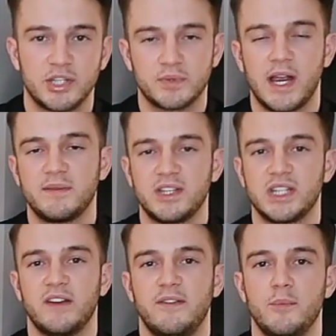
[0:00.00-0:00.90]
Subscribe to the
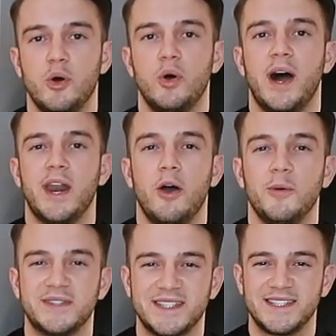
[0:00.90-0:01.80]
channel for more and I
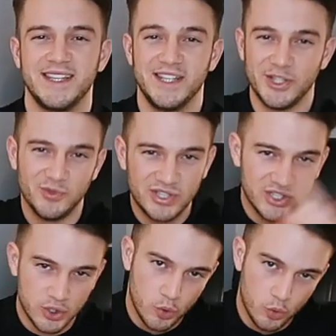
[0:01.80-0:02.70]
hope to see you
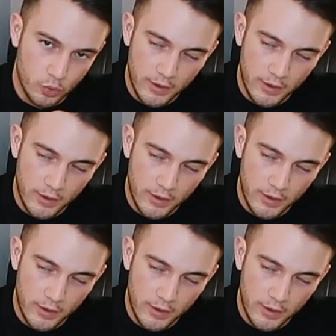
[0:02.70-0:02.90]
soon.